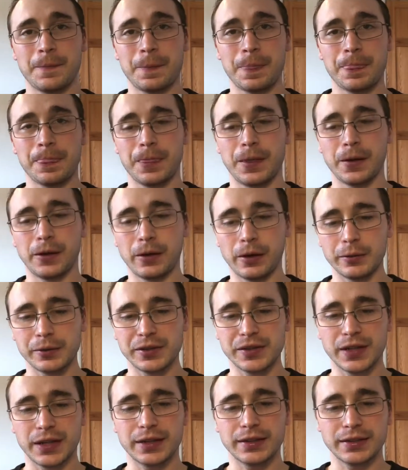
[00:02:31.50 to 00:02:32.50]
that i would
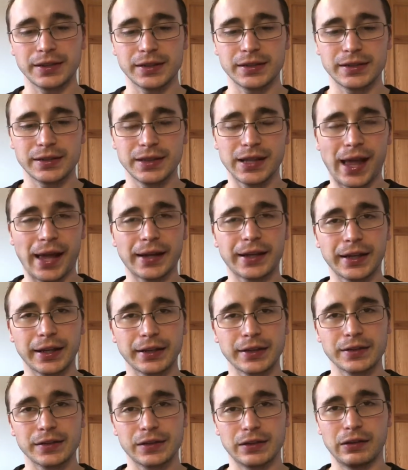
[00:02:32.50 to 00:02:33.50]
say is, is
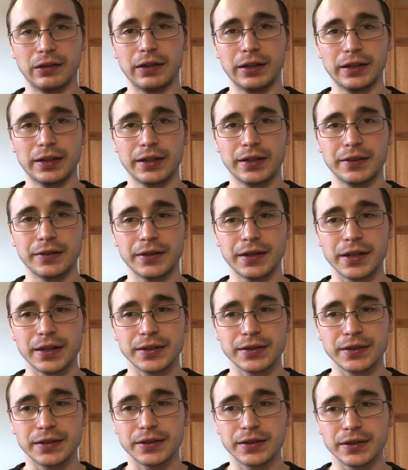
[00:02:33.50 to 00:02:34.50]
lacking slightly in
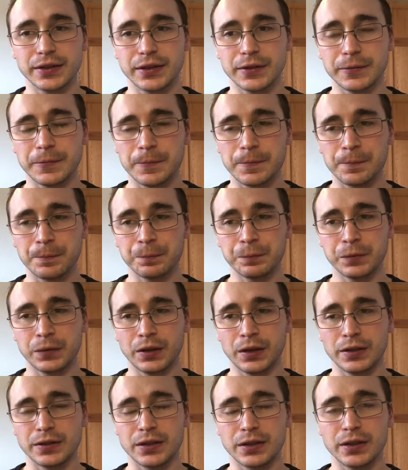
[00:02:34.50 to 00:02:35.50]
this is that
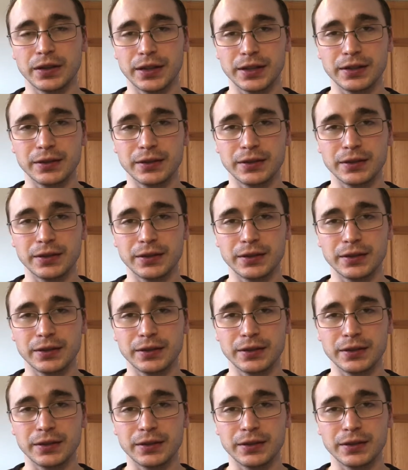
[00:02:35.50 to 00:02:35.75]
is that